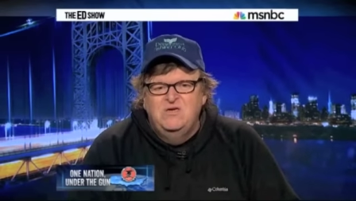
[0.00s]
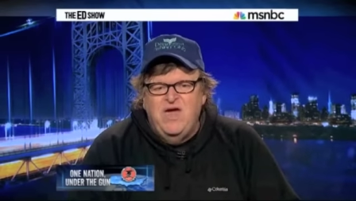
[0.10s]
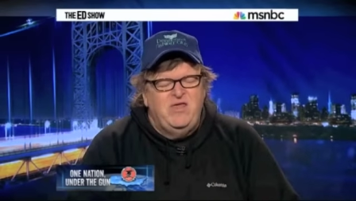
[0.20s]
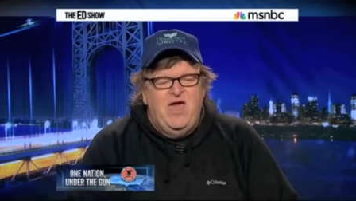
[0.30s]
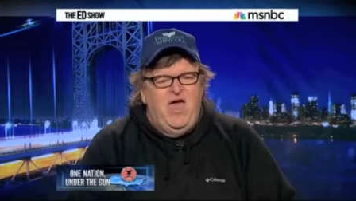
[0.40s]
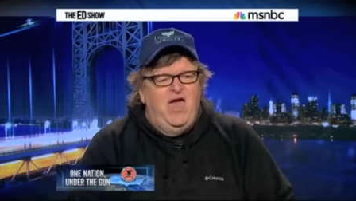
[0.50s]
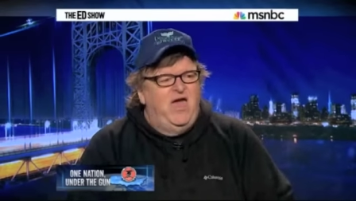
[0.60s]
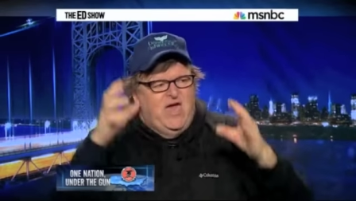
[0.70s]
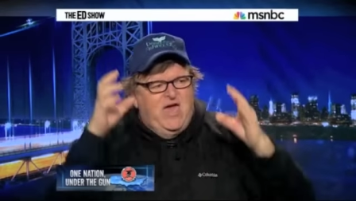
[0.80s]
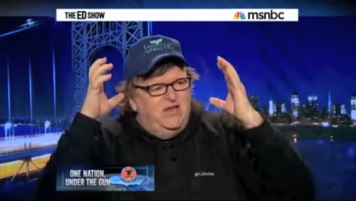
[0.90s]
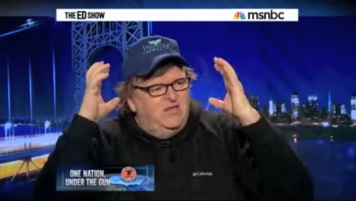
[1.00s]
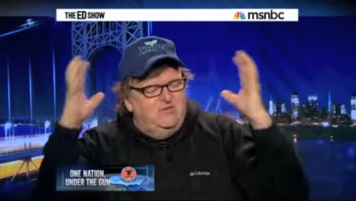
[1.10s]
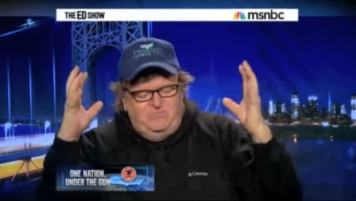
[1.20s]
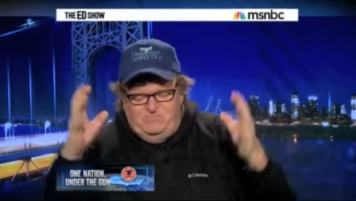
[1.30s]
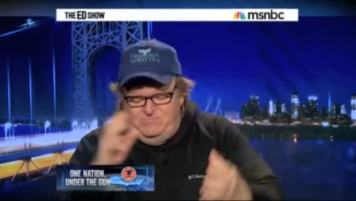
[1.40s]
Well, and, you know, and, we, and, we,
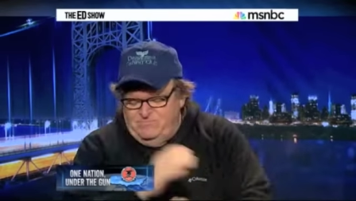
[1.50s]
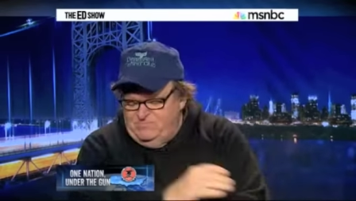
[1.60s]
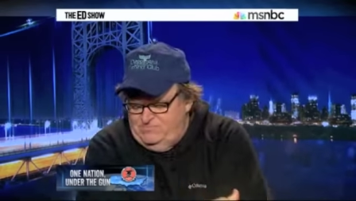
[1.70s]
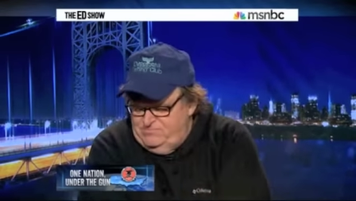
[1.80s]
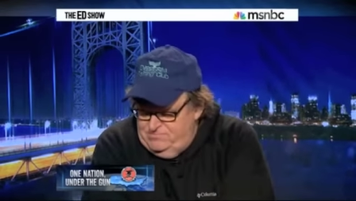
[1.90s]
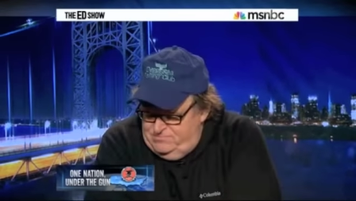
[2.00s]
right.